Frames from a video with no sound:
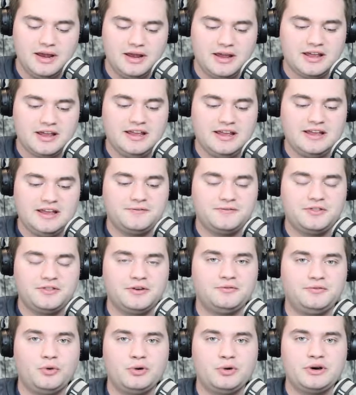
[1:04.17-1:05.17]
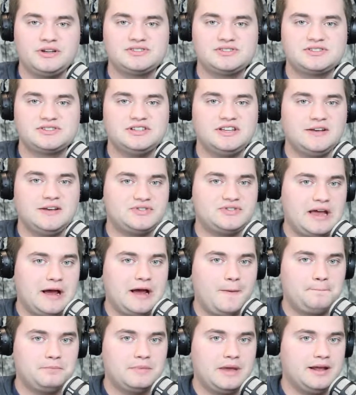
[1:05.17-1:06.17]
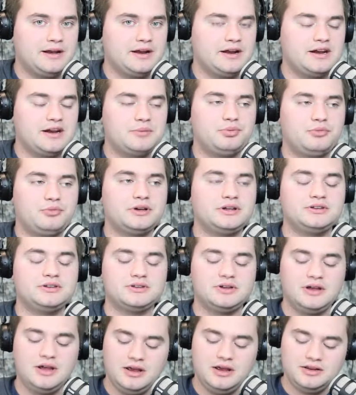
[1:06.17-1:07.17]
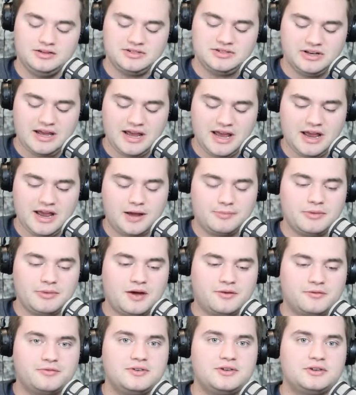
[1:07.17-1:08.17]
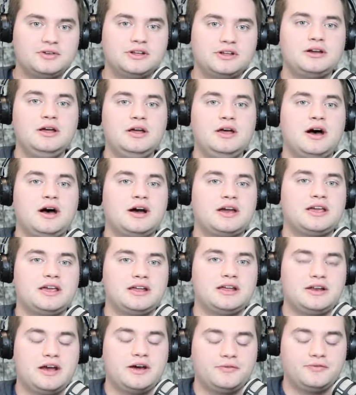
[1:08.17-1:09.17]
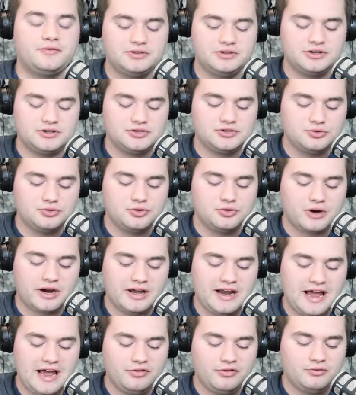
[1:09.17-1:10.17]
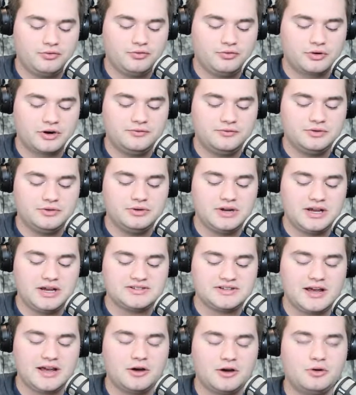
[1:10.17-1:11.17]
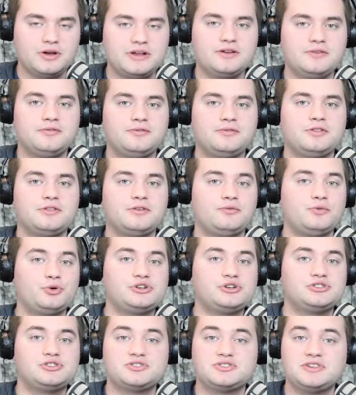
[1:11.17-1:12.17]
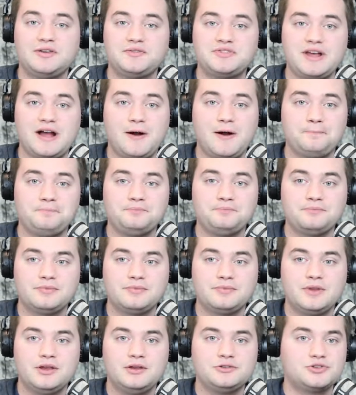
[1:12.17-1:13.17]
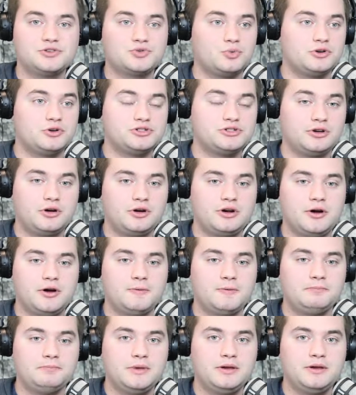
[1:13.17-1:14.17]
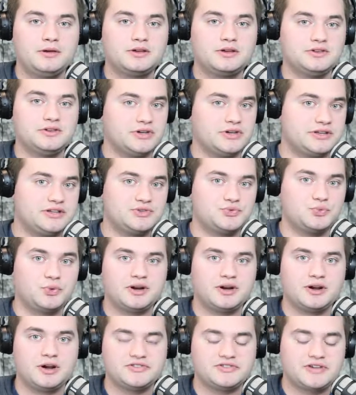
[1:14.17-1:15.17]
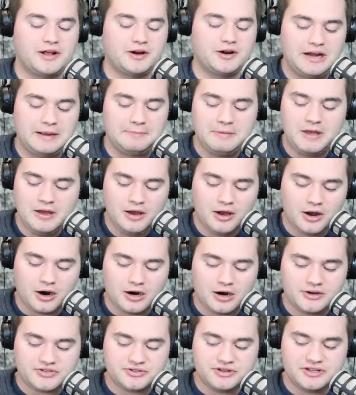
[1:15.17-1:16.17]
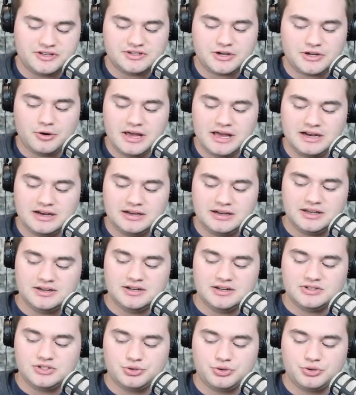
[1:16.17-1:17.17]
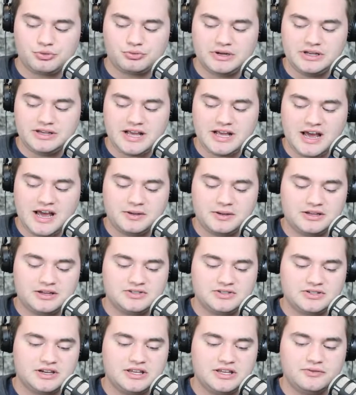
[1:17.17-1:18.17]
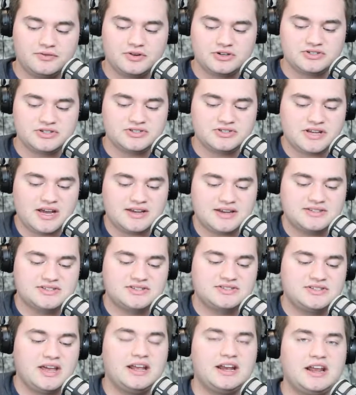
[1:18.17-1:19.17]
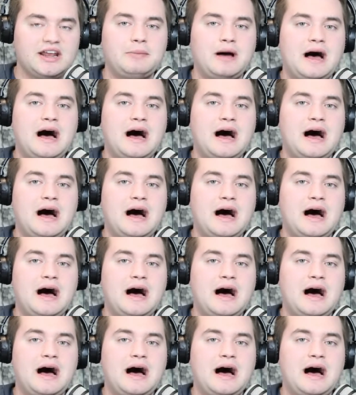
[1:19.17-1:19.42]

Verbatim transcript: If the voice gives out at any point today, I'm not feeling Again, not feeling too great, haven't for a few days now. If the voice just gives out, just want y'all to know Kentucky's winning on Saturday. All right, so let's go ahead and get into it. Recapping Kentucky versus Texas A&M.